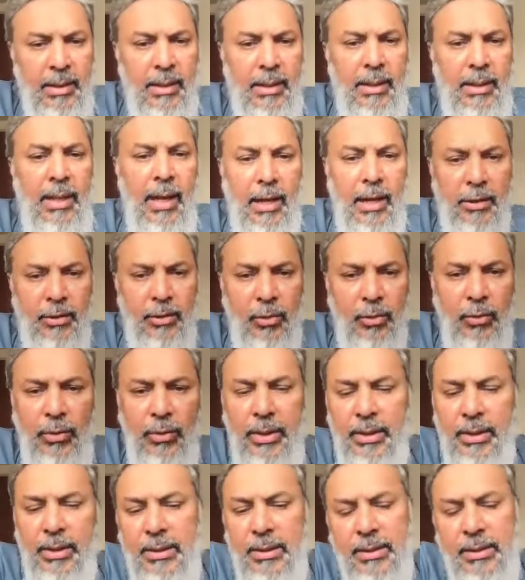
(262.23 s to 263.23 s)
There are 2
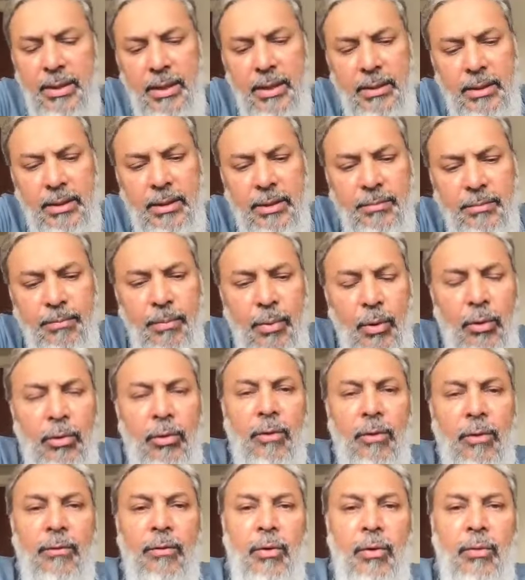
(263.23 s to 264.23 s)
instructors, both
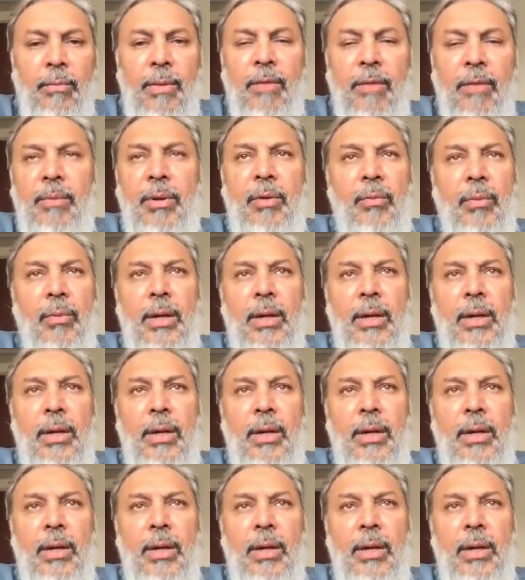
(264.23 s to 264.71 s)
of whom have been